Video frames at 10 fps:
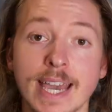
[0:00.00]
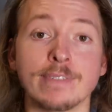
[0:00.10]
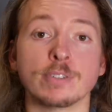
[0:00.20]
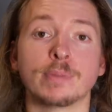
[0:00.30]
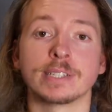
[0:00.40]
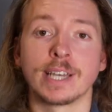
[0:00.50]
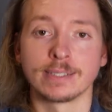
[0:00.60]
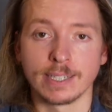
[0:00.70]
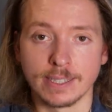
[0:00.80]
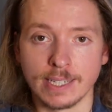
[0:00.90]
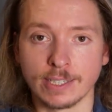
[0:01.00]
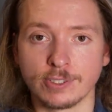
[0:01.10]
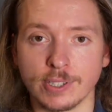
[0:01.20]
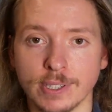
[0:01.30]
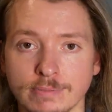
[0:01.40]
Everybody has
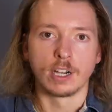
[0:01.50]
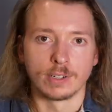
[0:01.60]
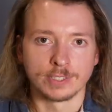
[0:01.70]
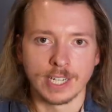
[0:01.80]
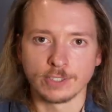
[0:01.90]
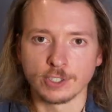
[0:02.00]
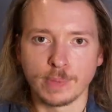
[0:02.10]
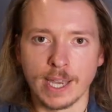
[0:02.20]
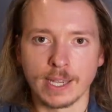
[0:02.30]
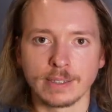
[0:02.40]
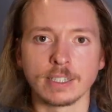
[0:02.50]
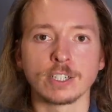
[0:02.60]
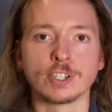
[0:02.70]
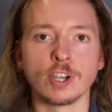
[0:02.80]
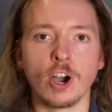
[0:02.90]
ADHD. Our attention span,
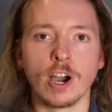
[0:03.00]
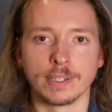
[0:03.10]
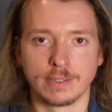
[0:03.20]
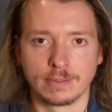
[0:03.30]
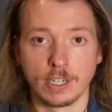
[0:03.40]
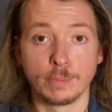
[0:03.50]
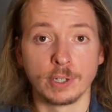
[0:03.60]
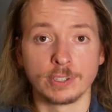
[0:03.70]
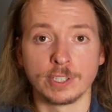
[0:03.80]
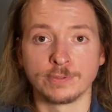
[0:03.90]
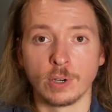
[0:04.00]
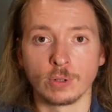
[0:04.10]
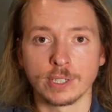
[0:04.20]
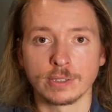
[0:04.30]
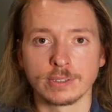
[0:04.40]
gone. Ability to
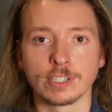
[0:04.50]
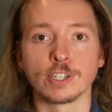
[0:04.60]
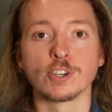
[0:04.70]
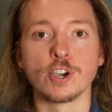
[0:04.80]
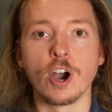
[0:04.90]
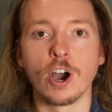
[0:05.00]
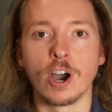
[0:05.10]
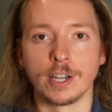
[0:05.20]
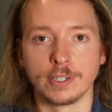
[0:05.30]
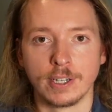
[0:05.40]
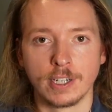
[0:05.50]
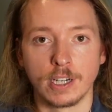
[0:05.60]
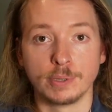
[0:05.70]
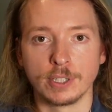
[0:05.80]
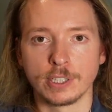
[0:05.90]
focus, gone.
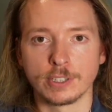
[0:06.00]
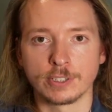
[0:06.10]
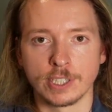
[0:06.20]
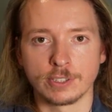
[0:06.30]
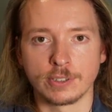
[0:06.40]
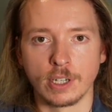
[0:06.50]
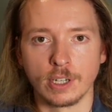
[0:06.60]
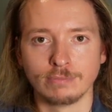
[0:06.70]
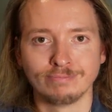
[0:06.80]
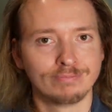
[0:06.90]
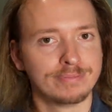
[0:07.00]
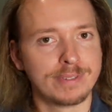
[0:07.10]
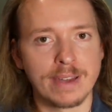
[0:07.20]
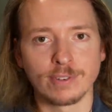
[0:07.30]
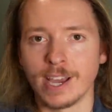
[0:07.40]
Ability to sit still,
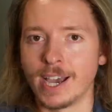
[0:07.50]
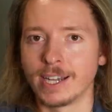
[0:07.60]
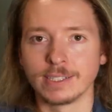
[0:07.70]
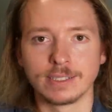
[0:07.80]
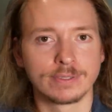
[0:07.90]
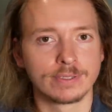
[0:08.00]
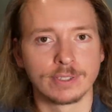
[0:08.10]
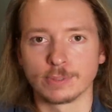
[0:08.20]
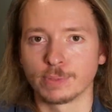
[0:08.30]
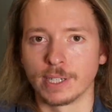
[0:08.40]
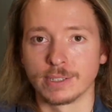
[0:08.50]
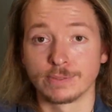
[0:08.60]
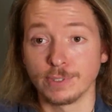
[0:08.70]
never had it in the first place.